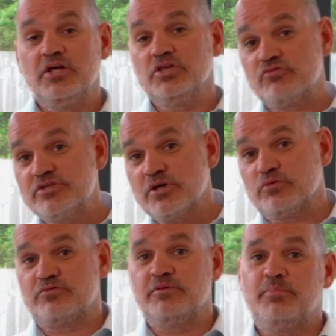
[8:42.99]
The
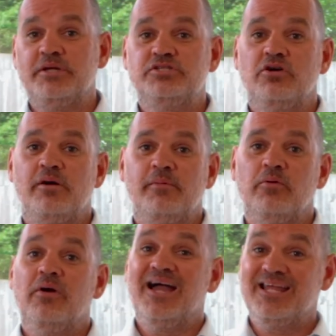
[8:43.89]
results from the
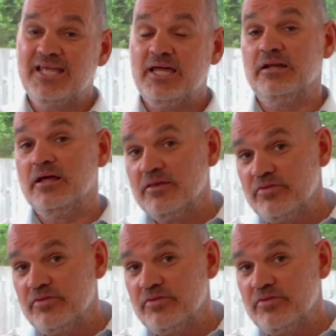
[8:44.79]
BCIMO, again,